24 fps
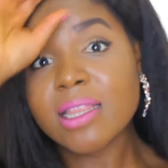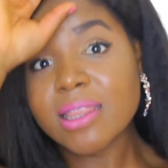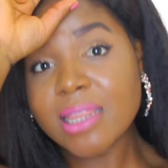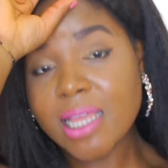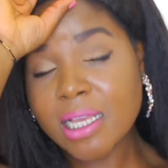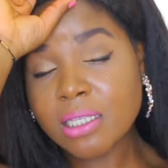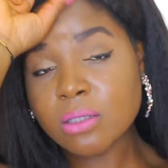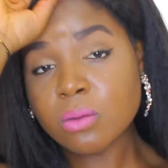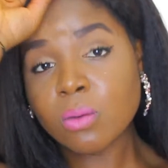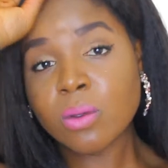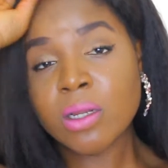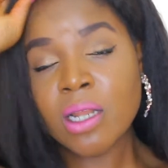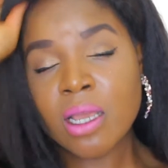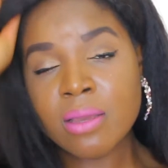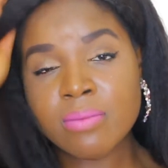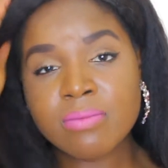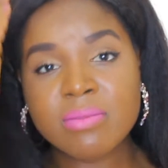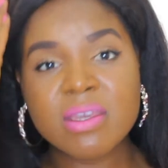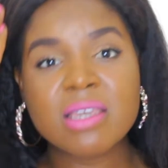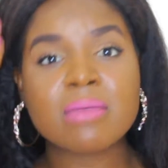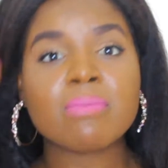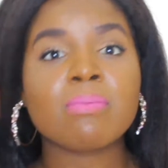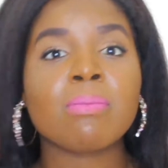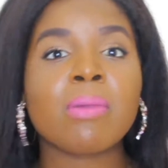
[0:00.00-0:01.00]
That's what I
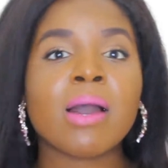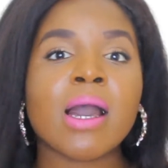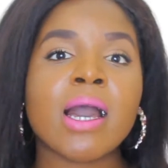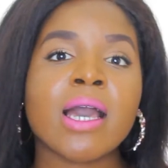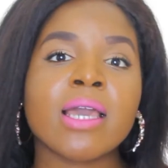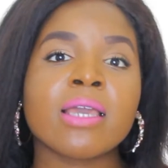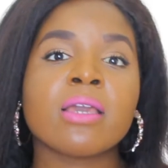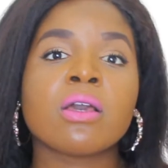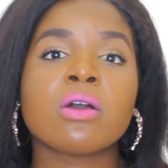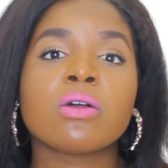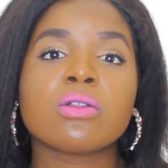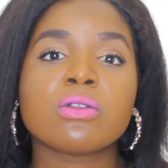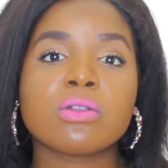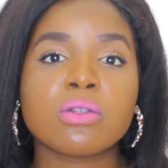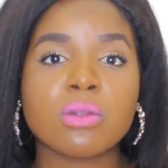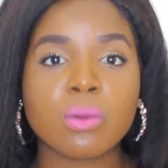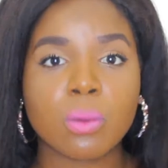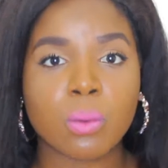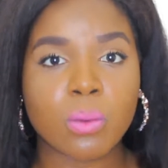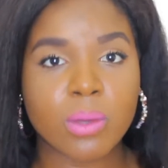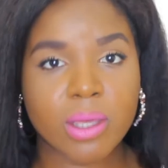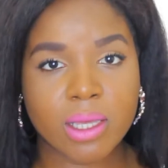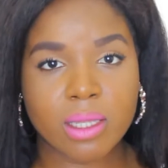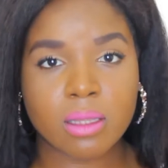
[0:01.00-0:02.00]
mean by
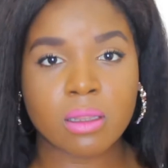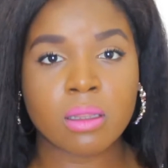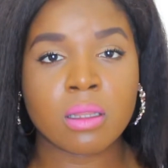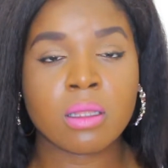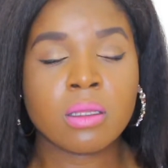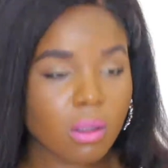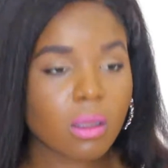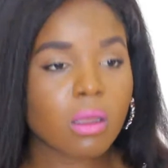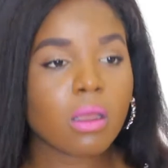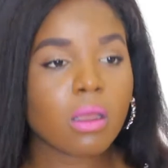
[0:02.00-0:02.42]
the will.